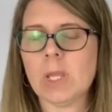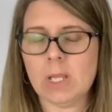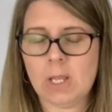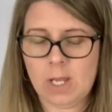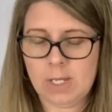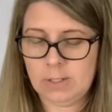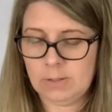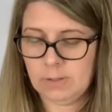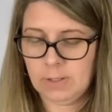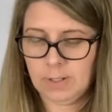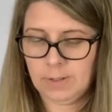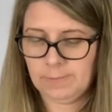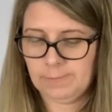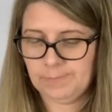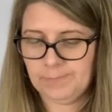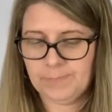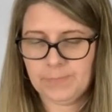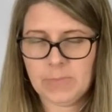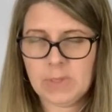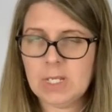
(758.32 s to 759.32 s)
I don't know.
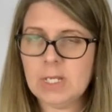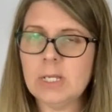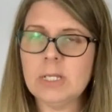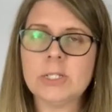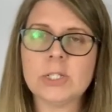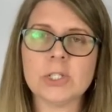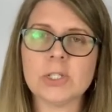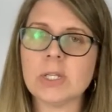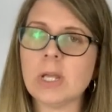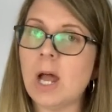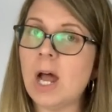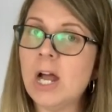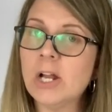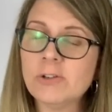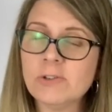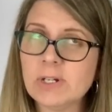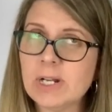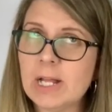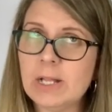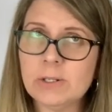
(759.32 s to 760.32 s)
It's just a
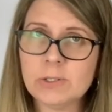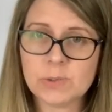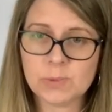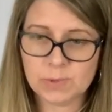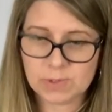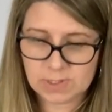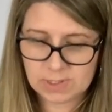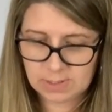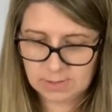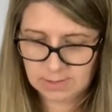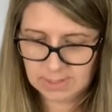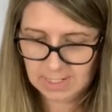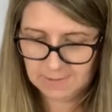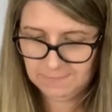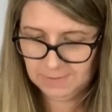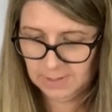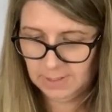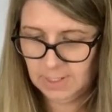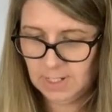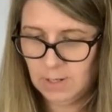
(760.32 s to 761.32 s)
$100 was
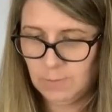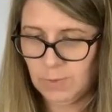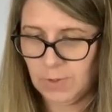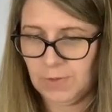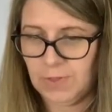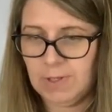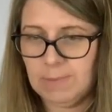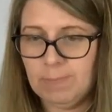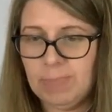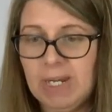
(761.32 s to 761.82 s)
definitely not worth it.